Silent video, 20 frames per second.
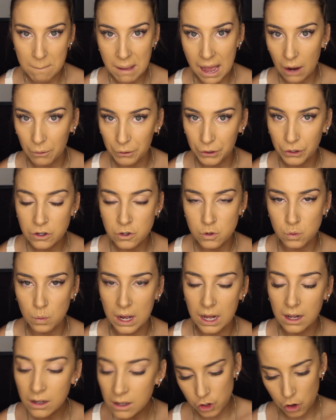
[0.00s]
powder as
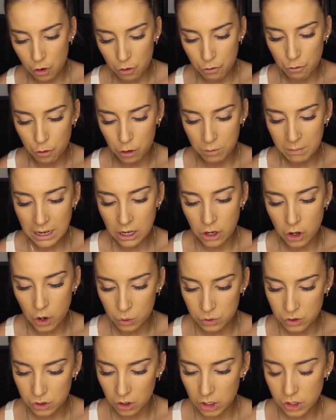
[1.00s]
well. So for my
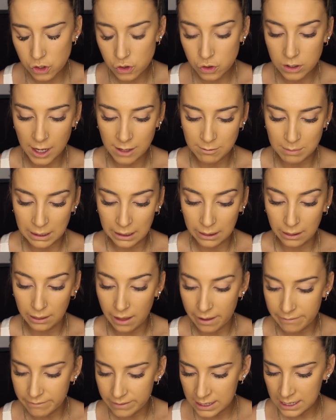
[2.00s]
nose contour, I've been
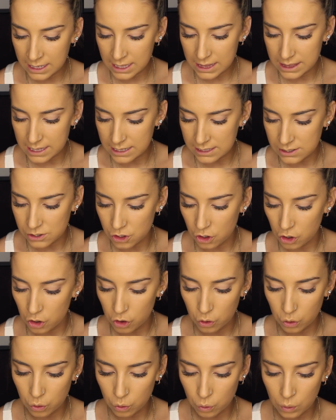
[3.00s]
loving this
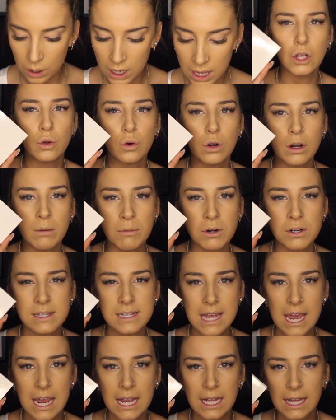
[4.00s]
new Laura
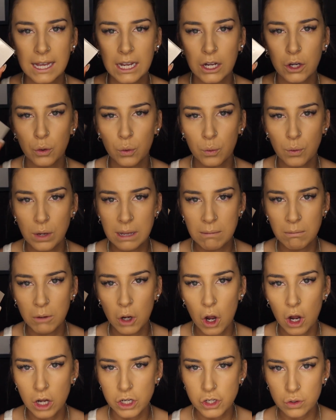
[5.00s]
Mercier like cream
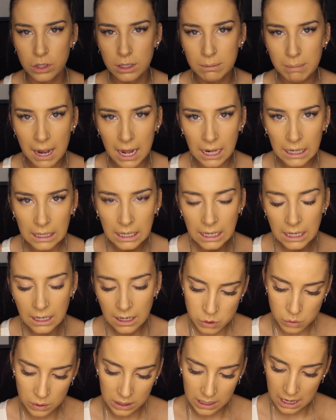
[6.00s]
contour
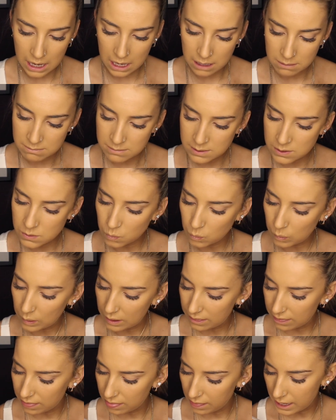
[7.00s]
palette. So it comes
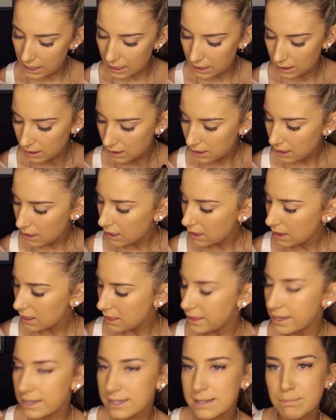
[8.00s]
with like
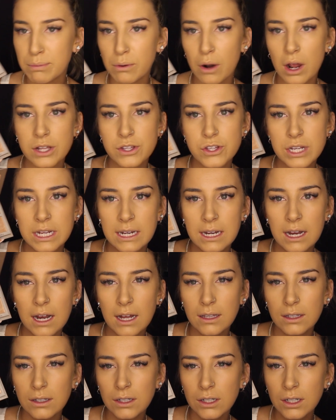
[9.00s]
this bronzing
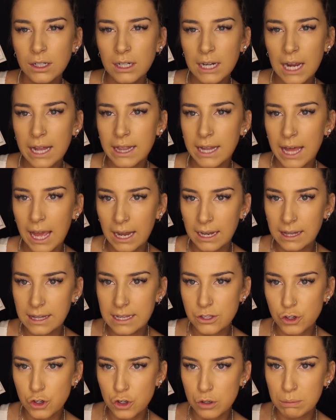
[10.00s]
color, and then
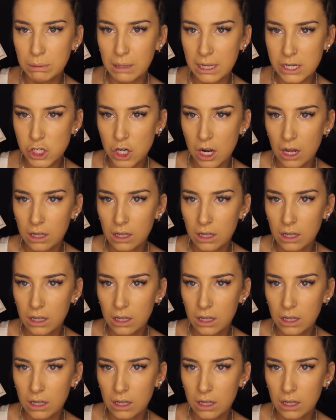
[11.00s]
these two blush